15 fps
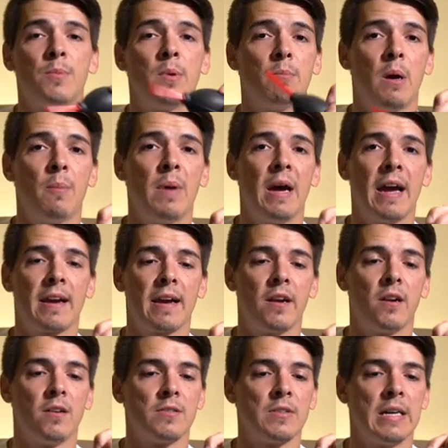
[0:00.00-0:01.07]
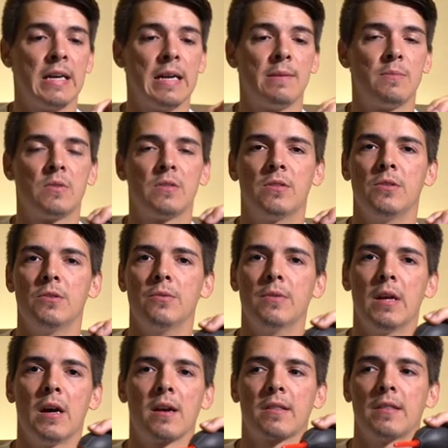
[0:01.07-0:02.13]
to be in my bag at all times to
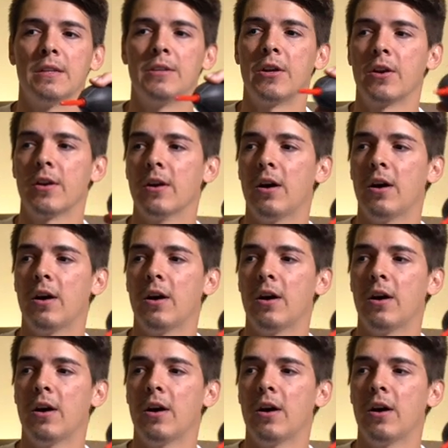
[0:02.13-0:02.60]
knock the dirt